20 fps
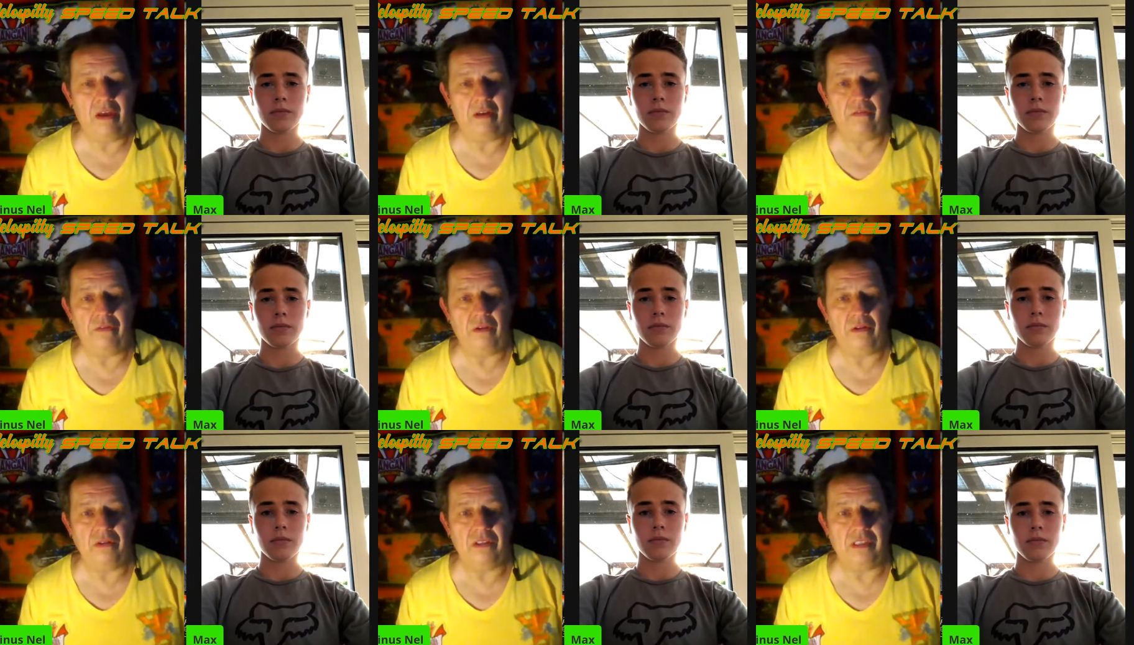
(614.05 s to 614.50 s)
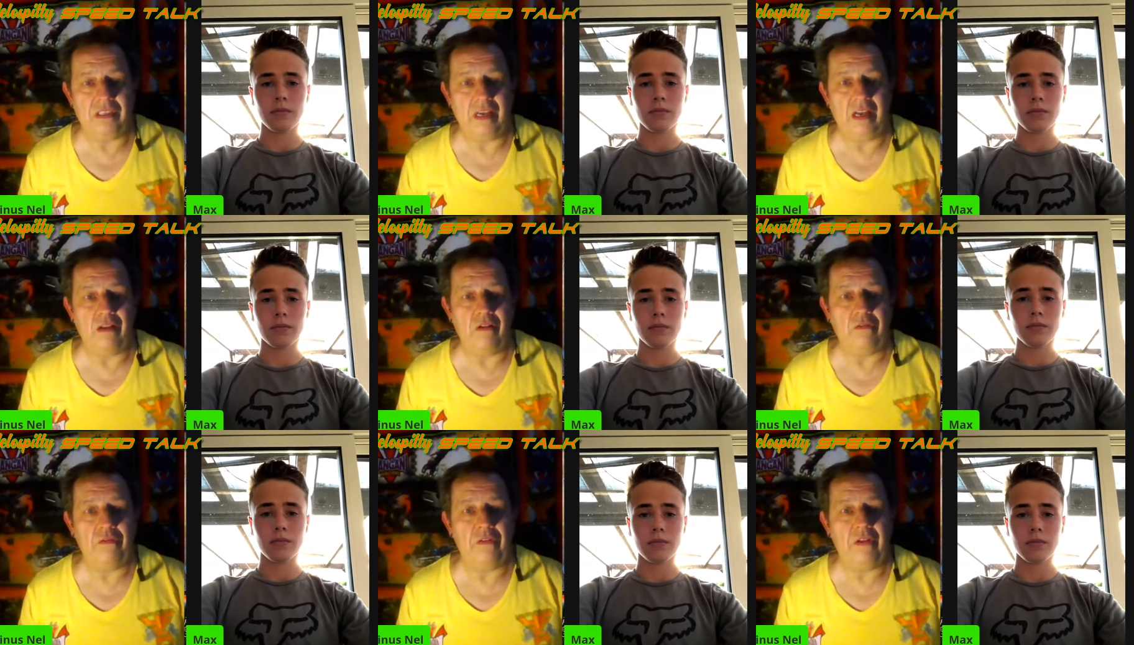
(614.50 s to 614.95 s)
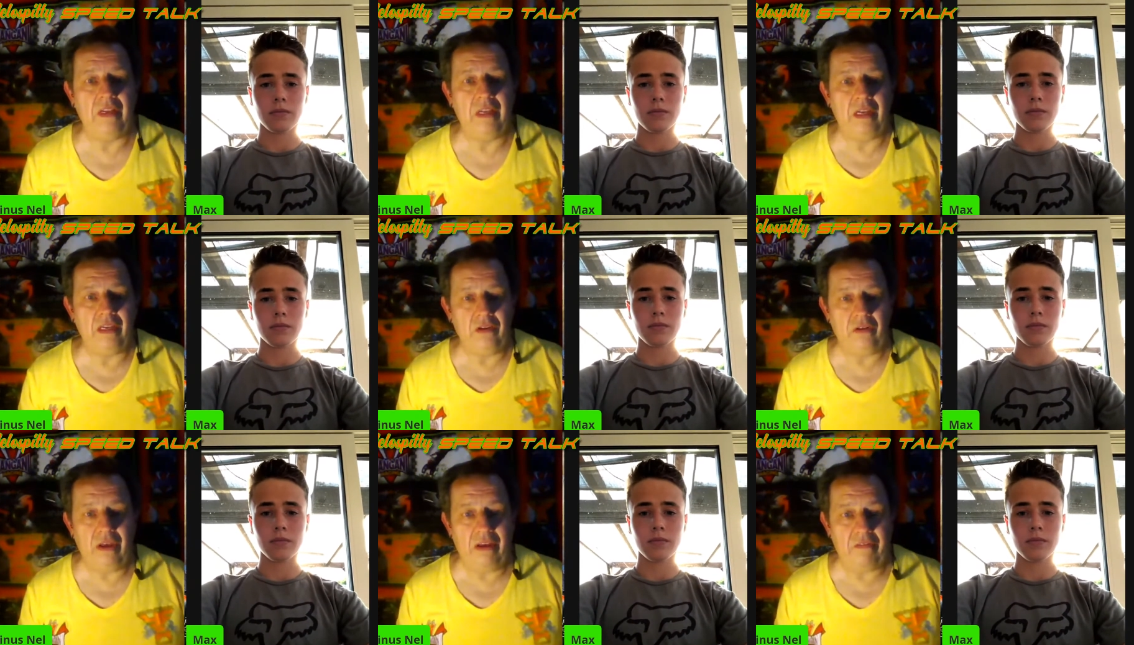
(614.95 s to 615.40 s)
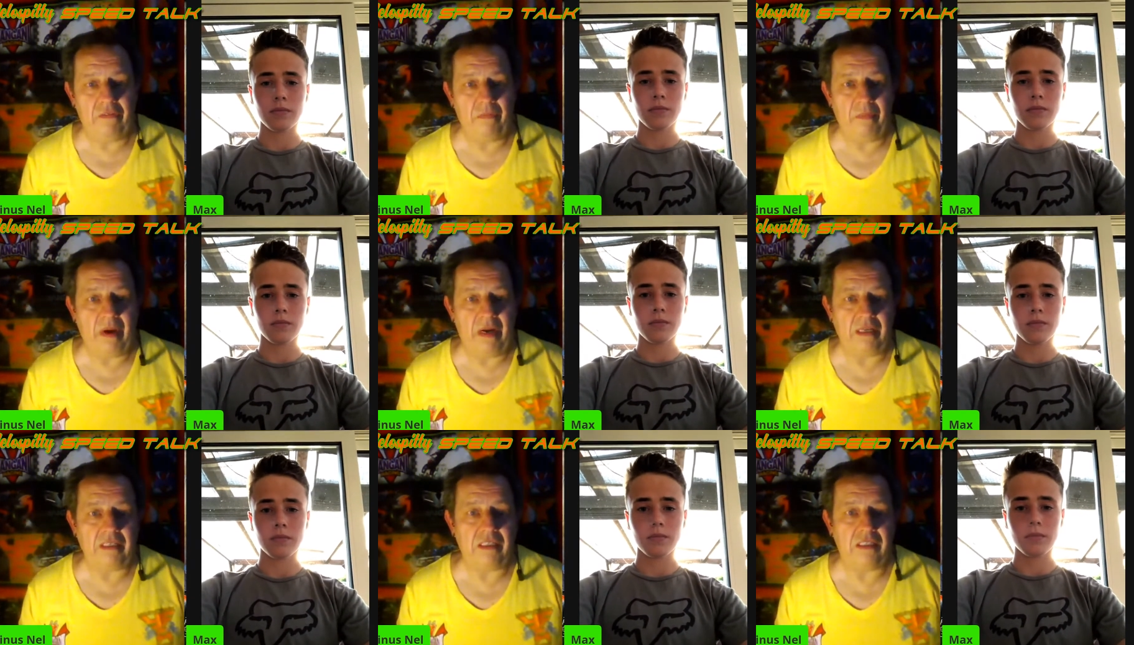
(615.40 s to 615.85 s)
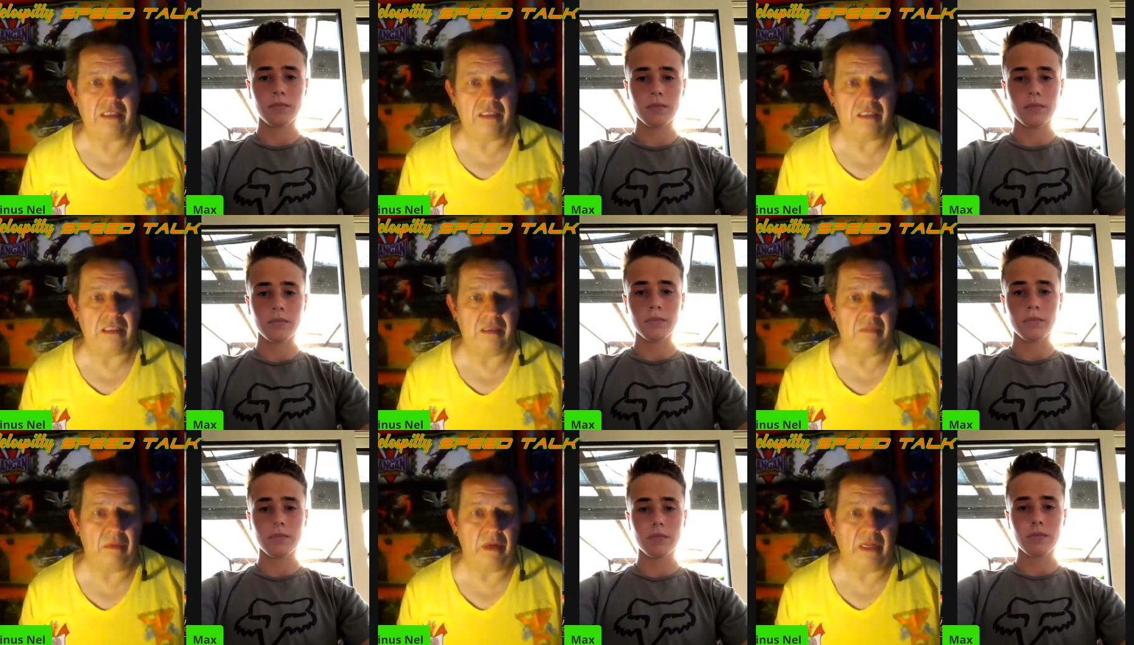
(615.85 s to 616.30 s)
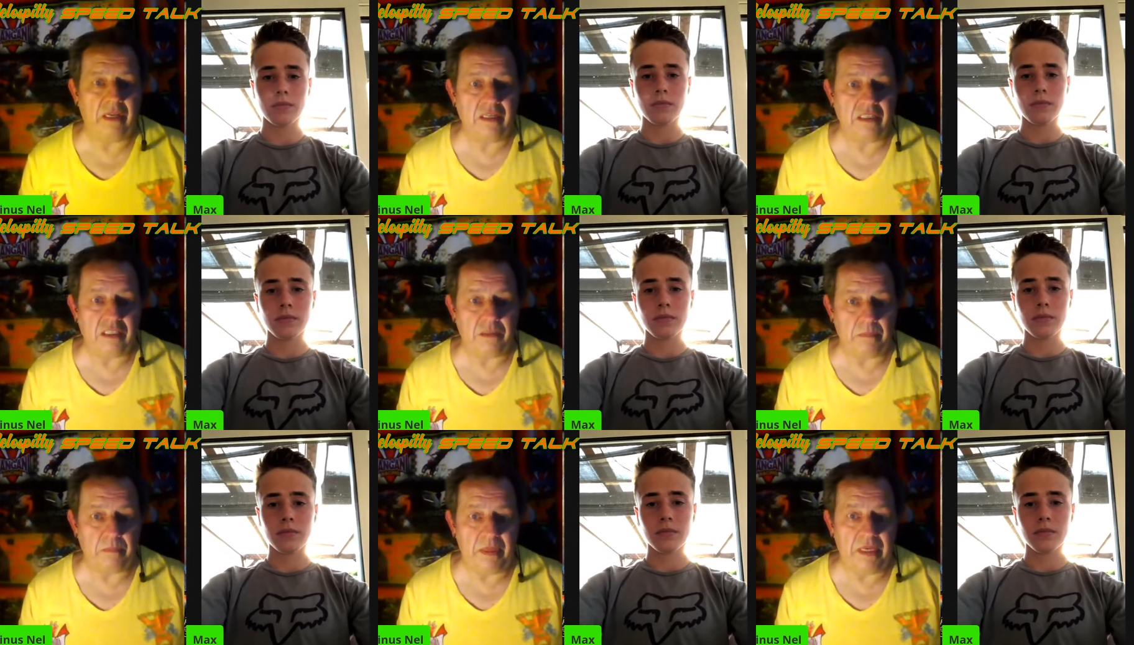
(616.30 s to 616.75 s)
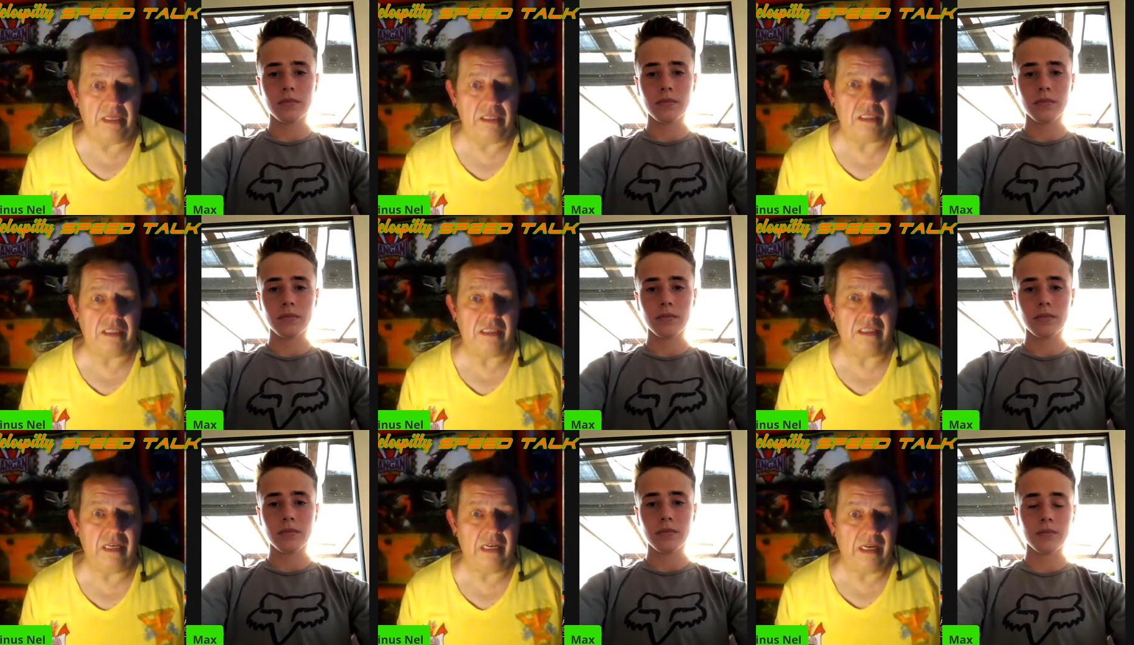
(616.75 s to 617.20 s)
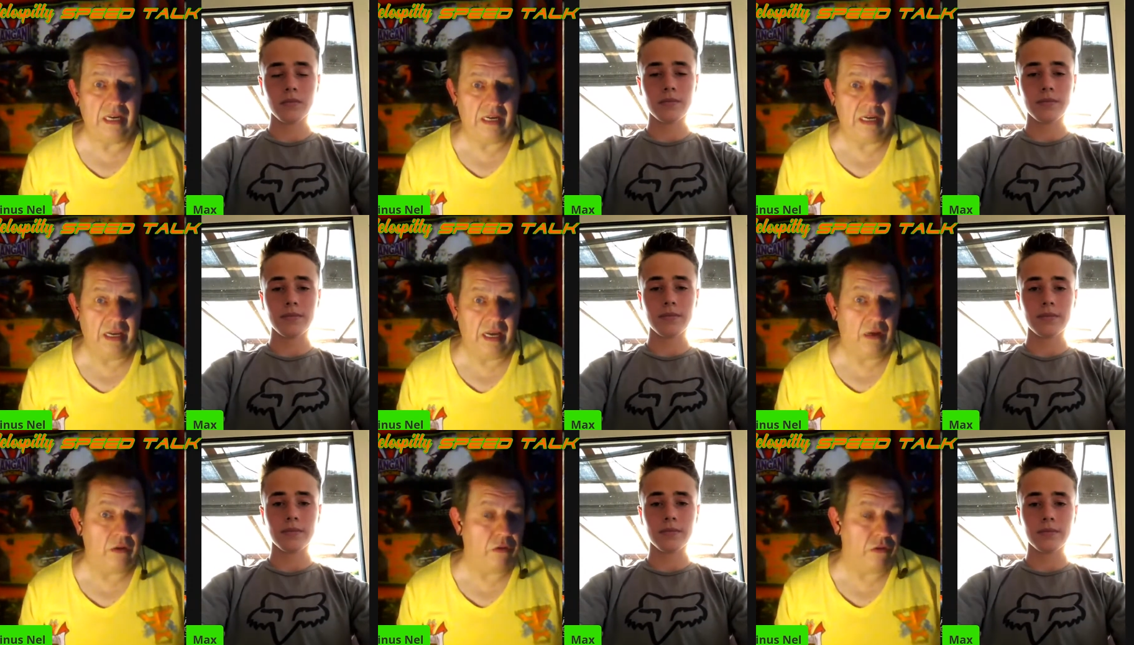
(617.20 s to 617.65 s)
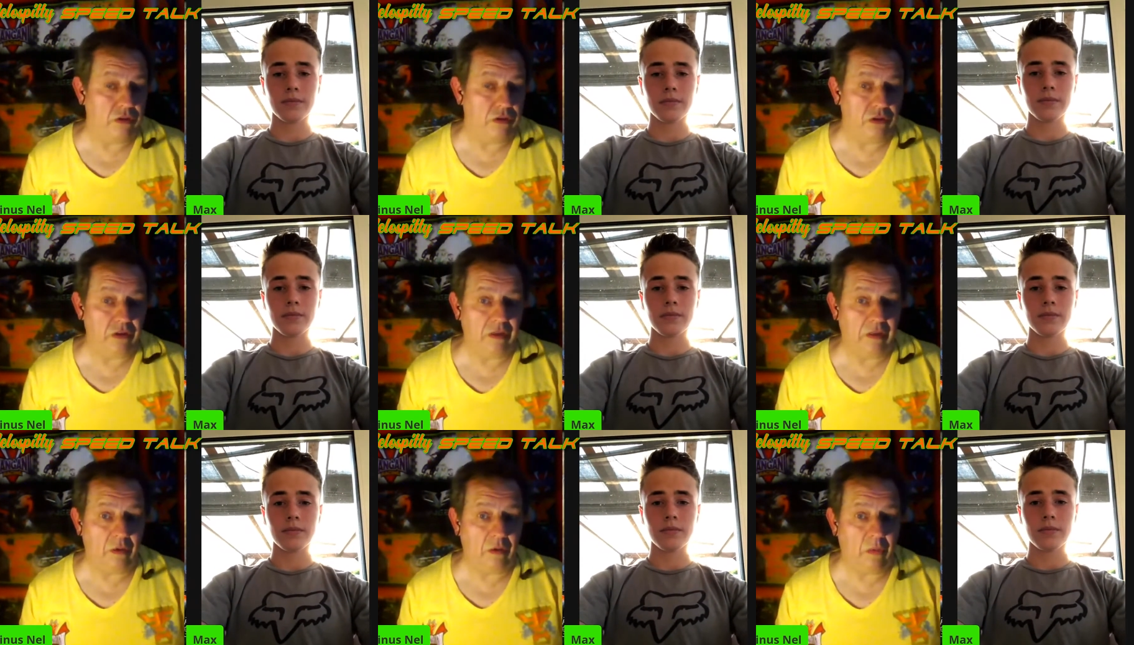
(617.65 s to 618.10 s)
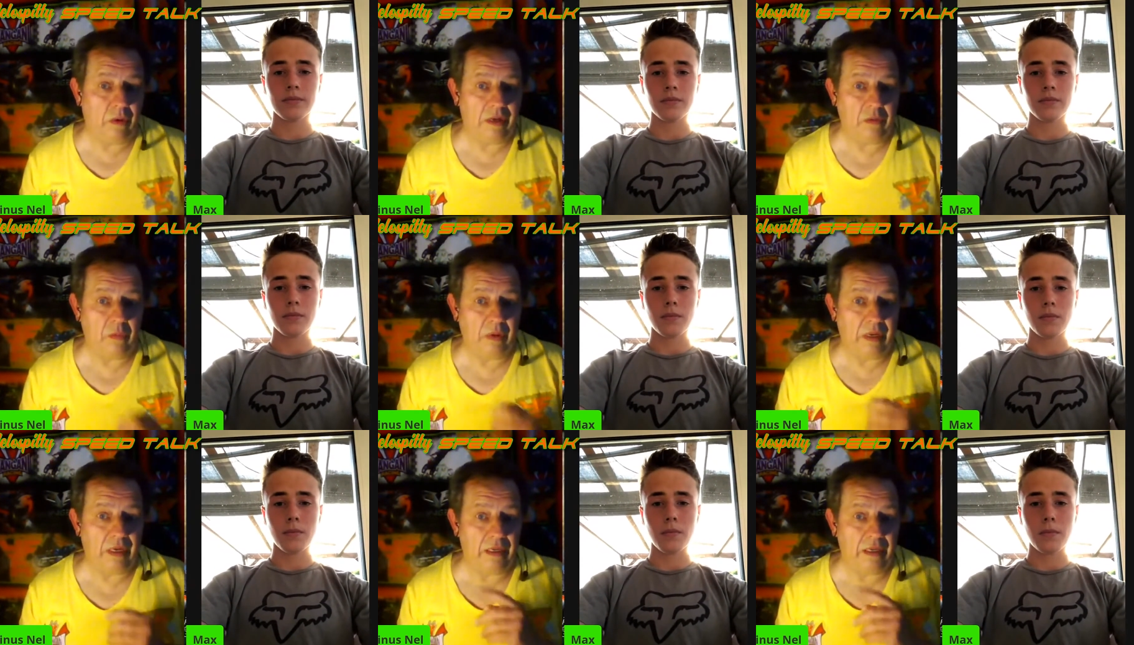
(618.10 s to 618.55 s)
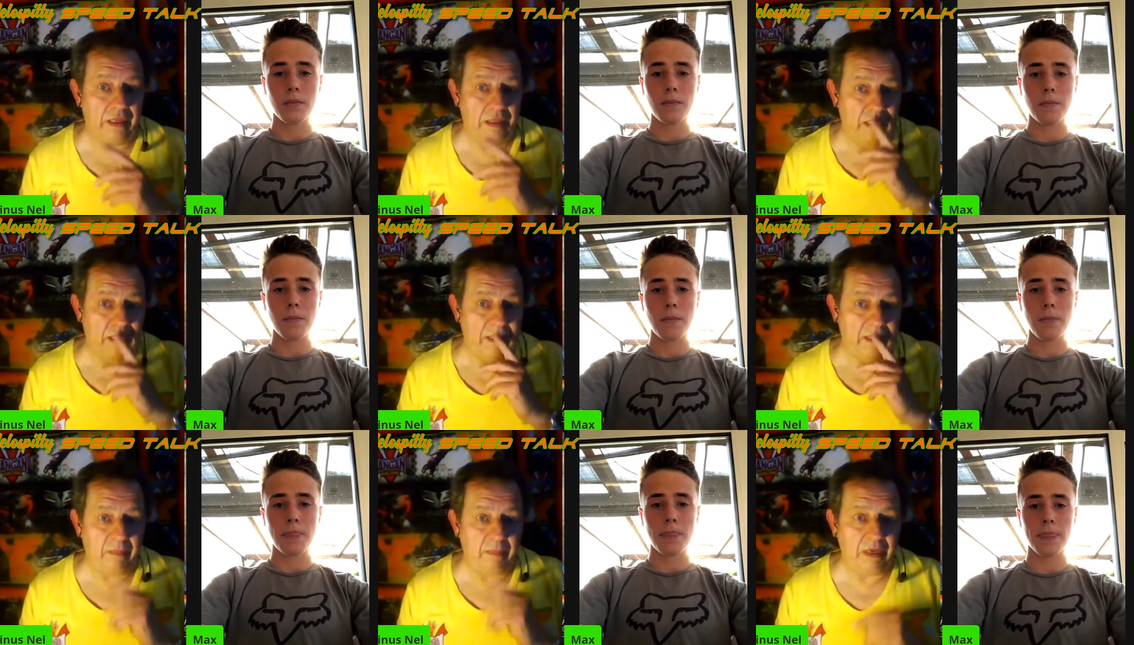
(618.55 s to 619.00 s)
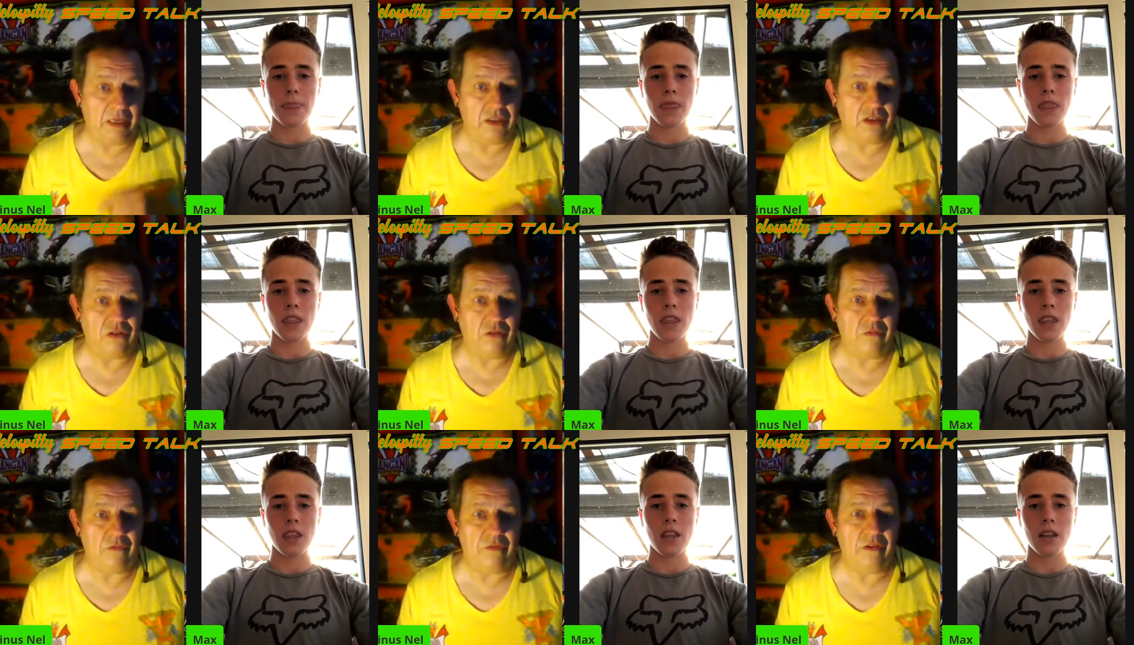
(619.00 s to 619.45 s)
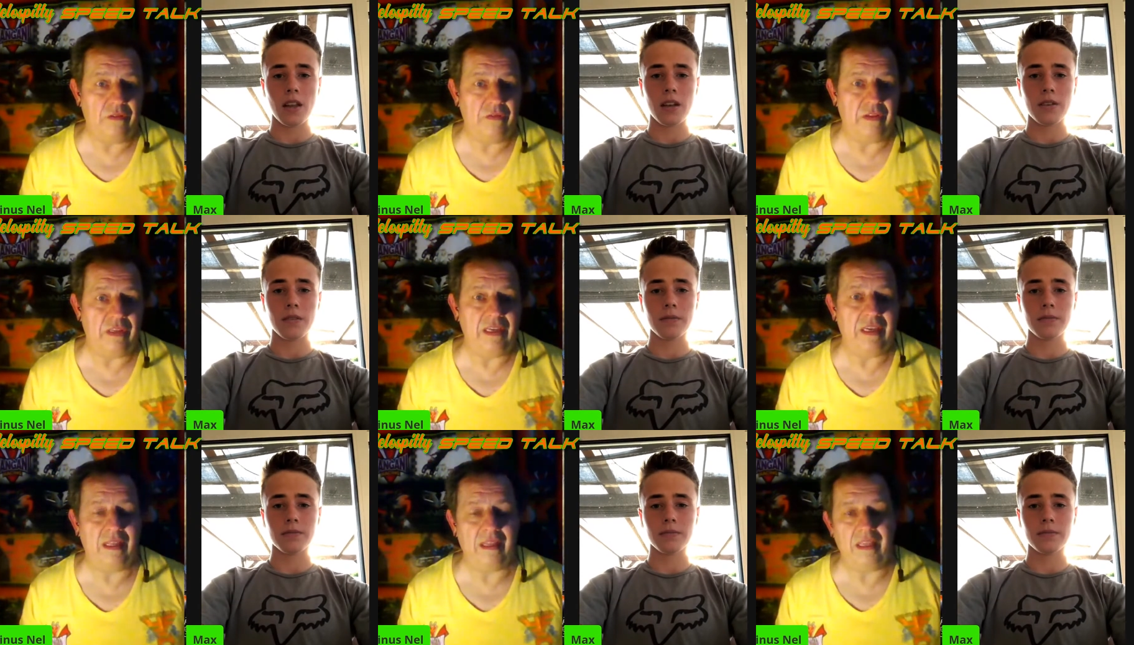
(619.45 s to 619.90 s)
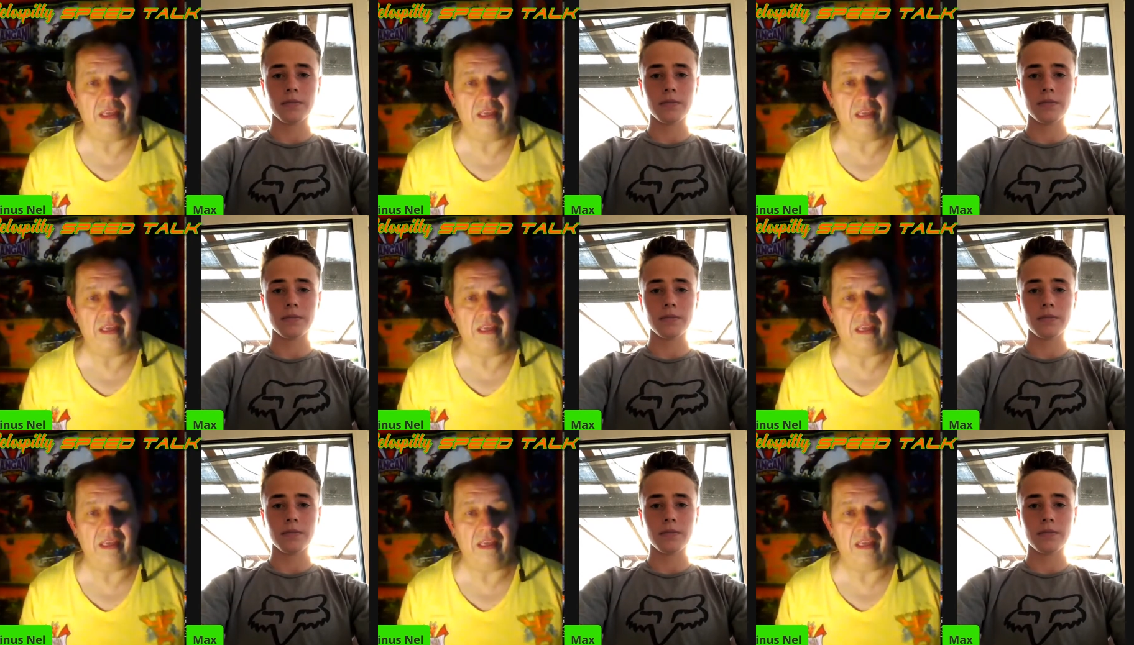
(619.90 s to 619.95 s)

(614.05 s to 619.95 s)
Speaker 1: you have yourself. You have Max Millian Spies now, who's doing quite well in the M X two fifty.